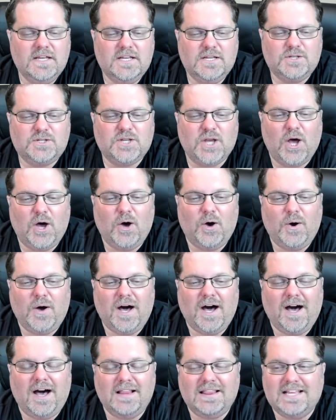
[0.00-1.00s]
So
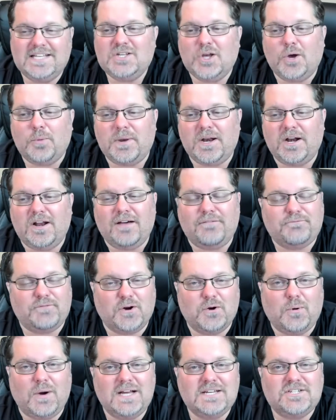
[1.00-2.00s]
let's open it up
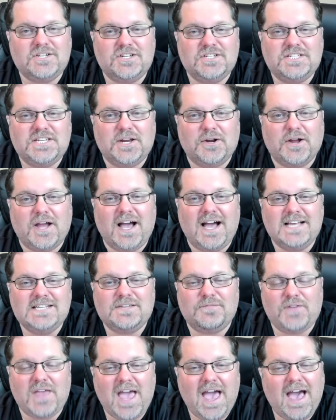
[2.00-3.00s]
for questions here,
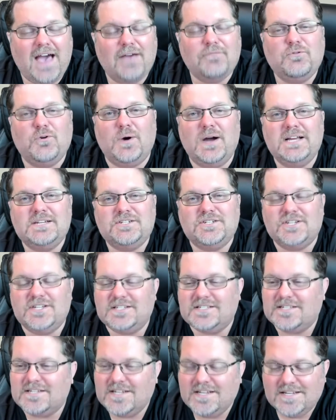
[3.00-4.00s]
guys. If you have
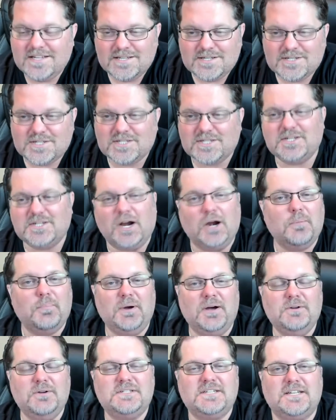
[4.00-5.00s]
questions, start
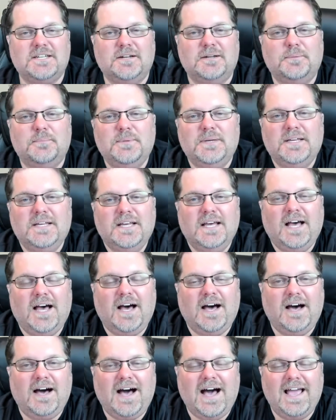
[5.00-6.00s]
posting them.
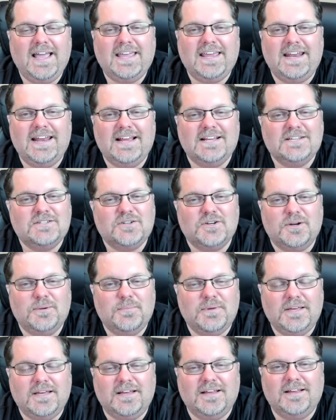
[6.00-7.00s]
I can answer
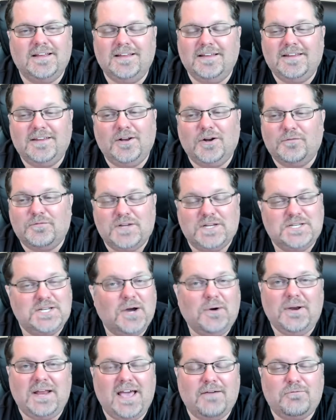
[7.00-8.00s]
them. If you
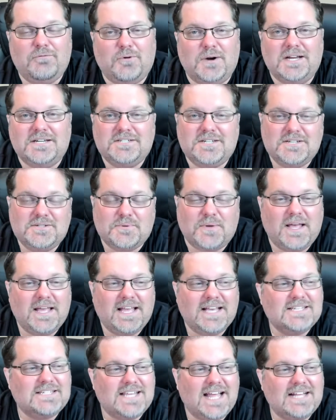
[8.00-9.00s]
don't have questions, well, I
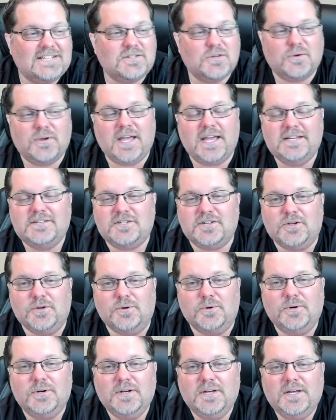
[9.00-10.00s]
guess that's okay
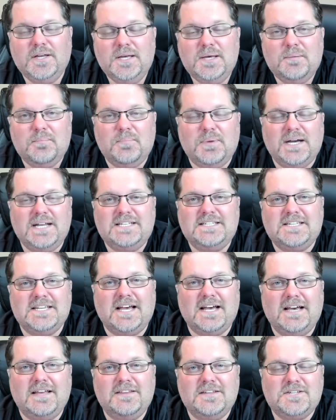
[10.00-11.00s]
too. But
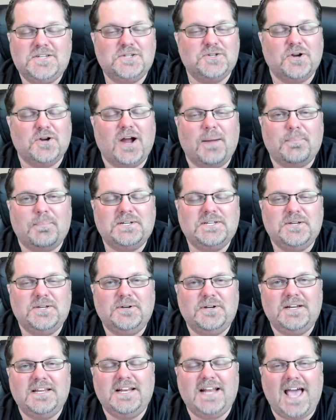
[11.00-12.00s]
this is your
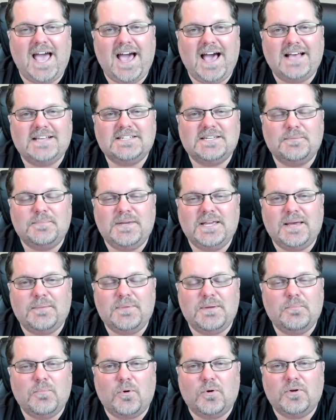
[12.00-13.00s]
opportunity to ask me. I'd
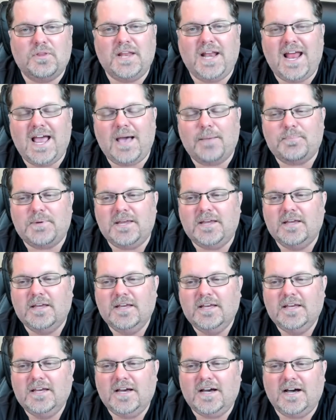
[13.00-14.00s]
be more than happy
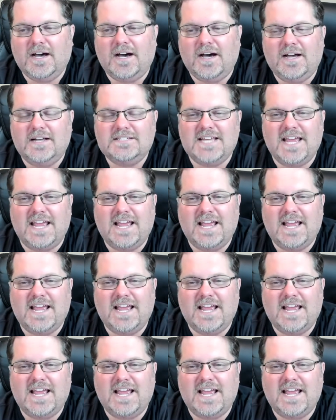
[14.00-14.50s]
to